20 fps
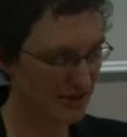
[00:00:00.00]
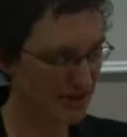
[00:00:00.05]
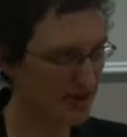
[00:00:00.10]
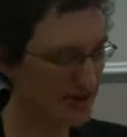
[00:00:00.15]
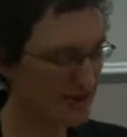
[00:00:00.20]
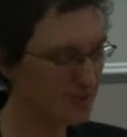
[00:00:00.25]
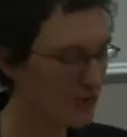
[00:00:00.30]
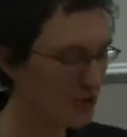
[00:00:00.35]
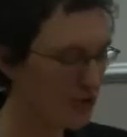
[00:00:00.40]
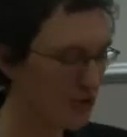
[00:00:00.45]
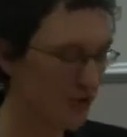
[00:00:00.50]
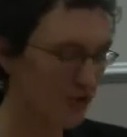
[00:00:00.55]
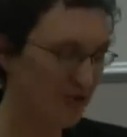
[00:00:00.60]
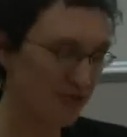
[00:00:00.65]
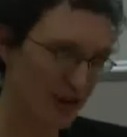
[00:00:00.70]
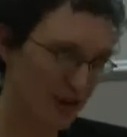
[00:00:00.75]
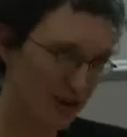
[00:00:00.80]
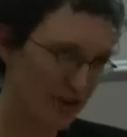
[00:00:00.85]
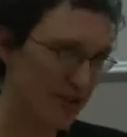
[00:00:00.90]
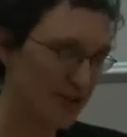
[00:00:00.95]
I suppose all
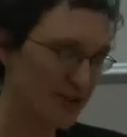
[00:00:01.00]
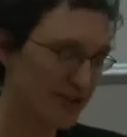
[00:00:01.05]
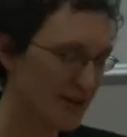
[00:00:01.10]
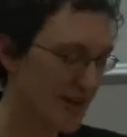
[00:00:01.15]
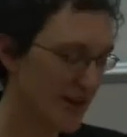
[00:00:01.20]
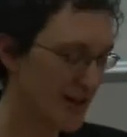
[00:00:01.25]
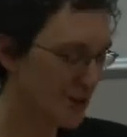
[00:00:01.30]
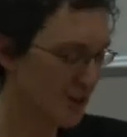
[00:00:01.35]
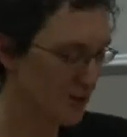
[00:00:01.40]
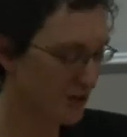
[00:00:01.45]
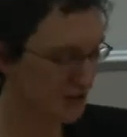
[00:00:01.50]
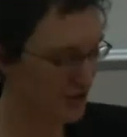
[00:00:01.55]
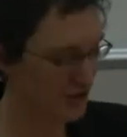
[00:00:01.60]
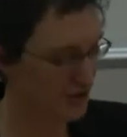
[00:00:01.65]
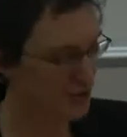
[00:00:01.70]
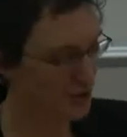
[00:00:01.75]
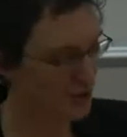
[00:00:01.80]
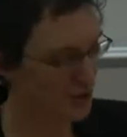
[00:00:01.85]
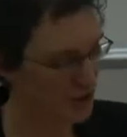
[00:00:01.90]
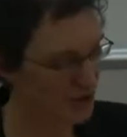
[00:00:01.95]
various stakeholders
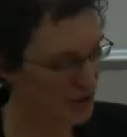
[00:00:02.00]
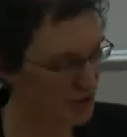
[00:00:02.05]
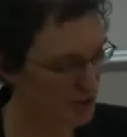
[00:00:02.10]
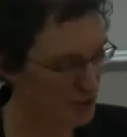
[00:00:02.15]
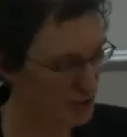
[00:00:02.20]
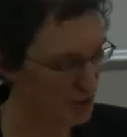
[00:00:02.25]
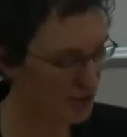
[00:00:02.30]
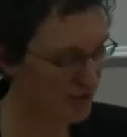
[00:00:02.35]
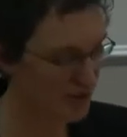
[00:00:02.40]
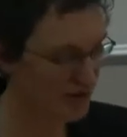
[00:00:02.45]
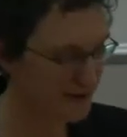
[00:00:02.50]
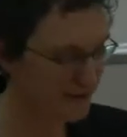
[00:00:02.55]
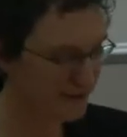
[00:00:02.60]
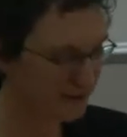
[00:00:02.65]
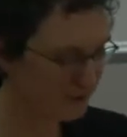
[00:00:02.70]
can work towards.